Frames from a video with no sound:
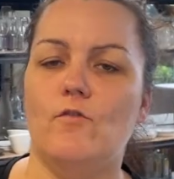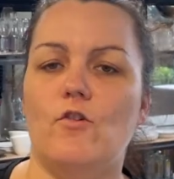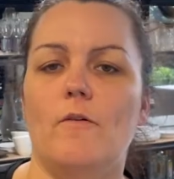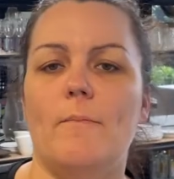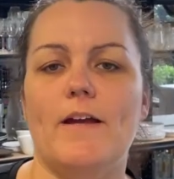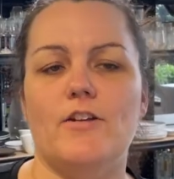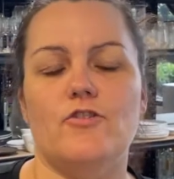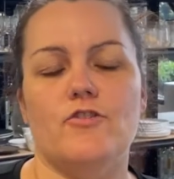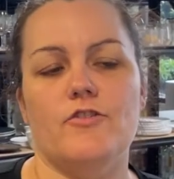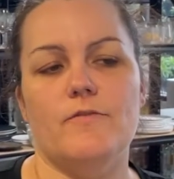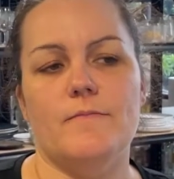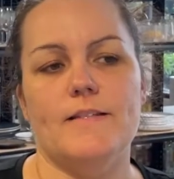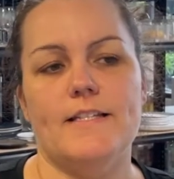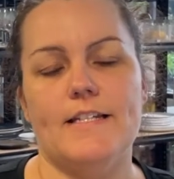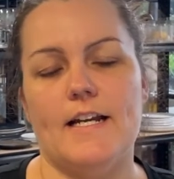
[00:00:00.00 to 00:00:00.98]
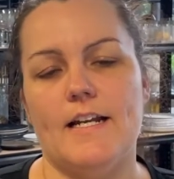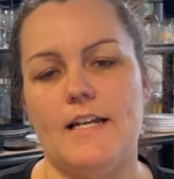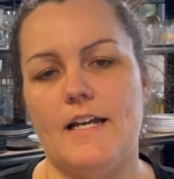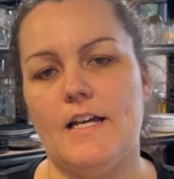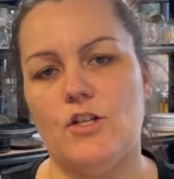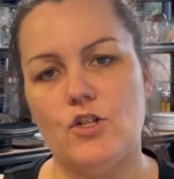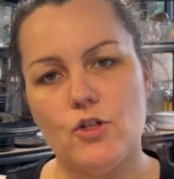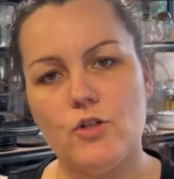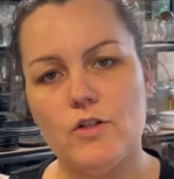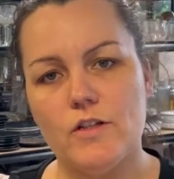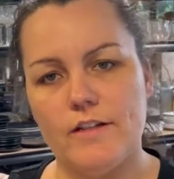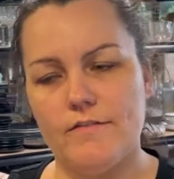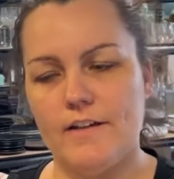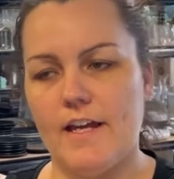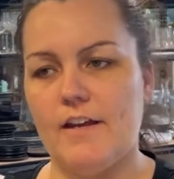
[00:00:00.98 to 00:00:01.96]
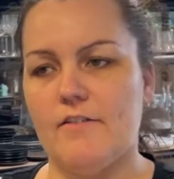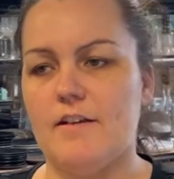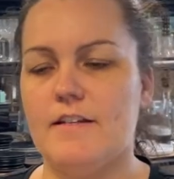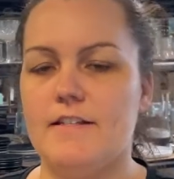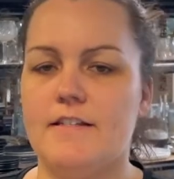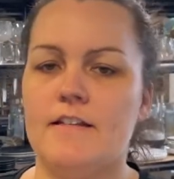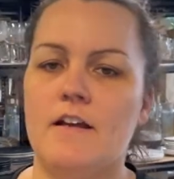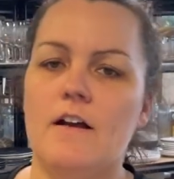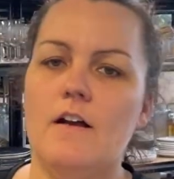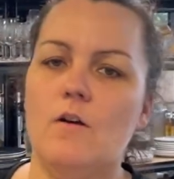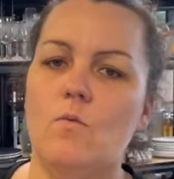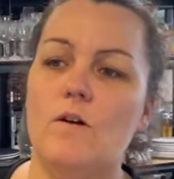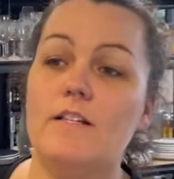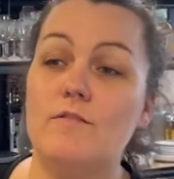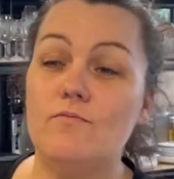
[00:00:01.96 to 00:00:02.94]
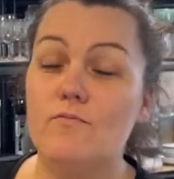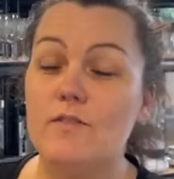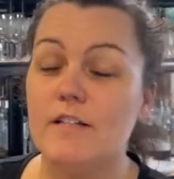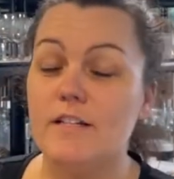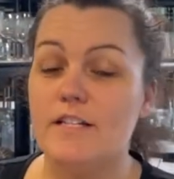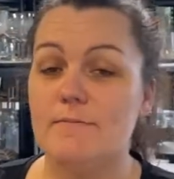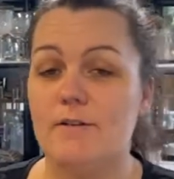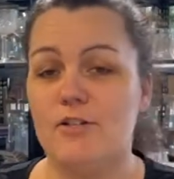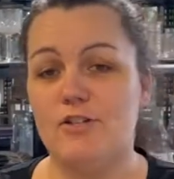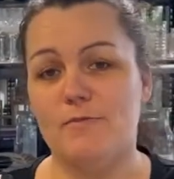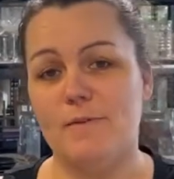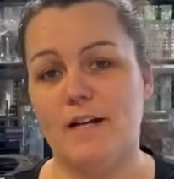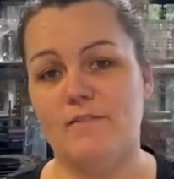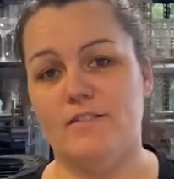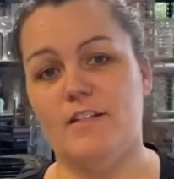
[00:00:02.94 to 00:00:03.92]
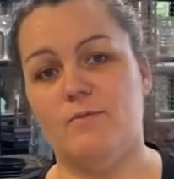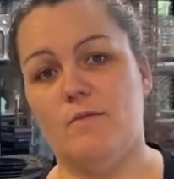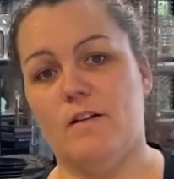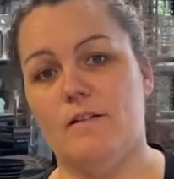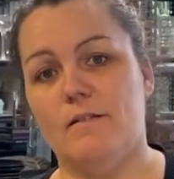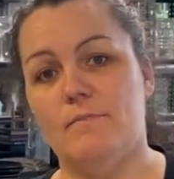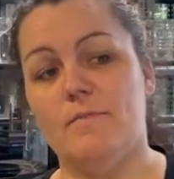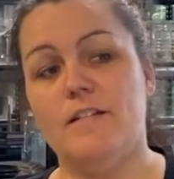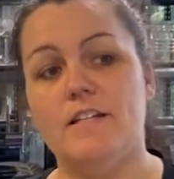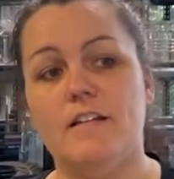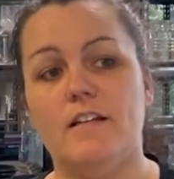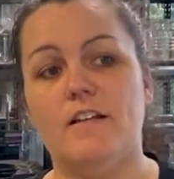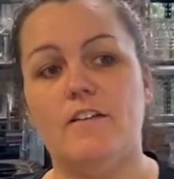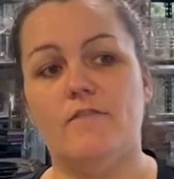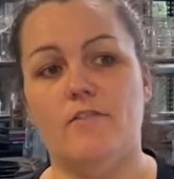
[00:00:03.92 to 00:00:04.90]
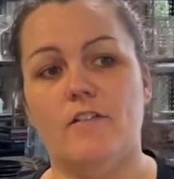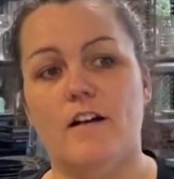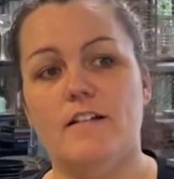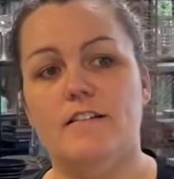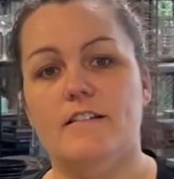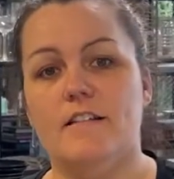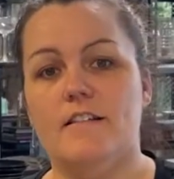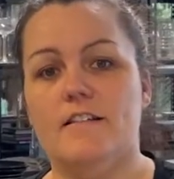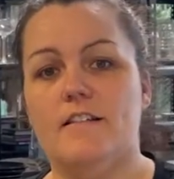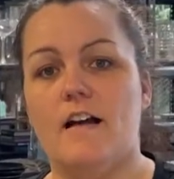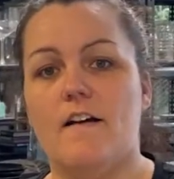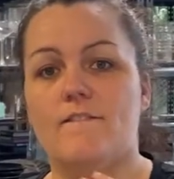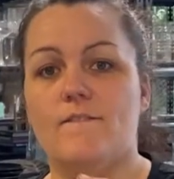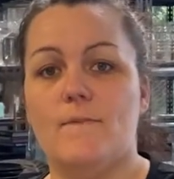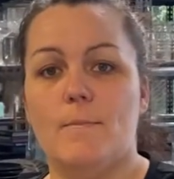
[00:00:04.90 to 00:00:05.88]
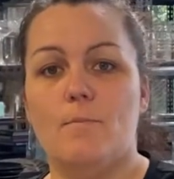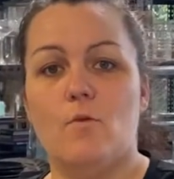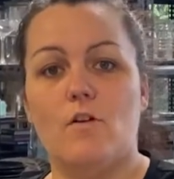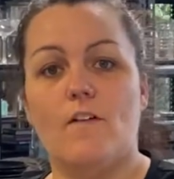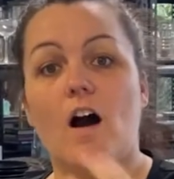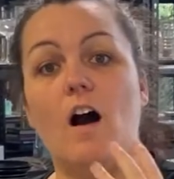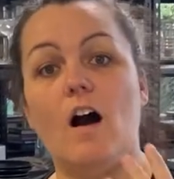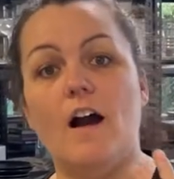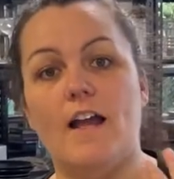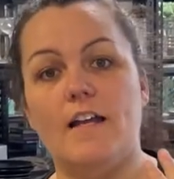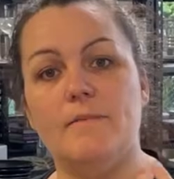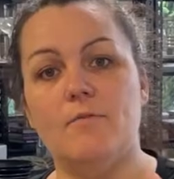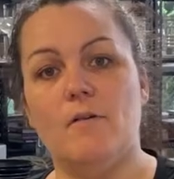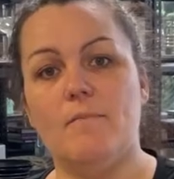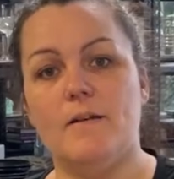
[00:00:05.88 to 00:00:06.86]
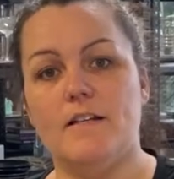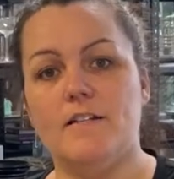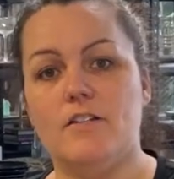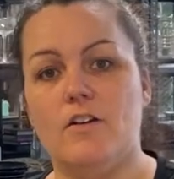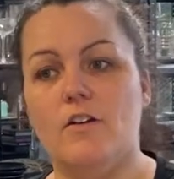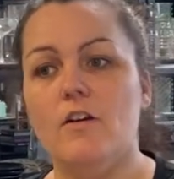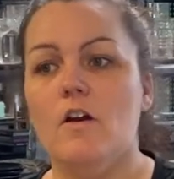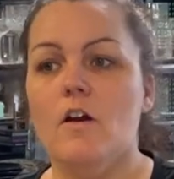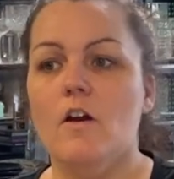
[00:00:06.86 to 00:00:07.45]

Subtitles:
4 bedrooms, study and 2 living areas. What's really special about this one, particularly for us, is it's more of a high-end property. So,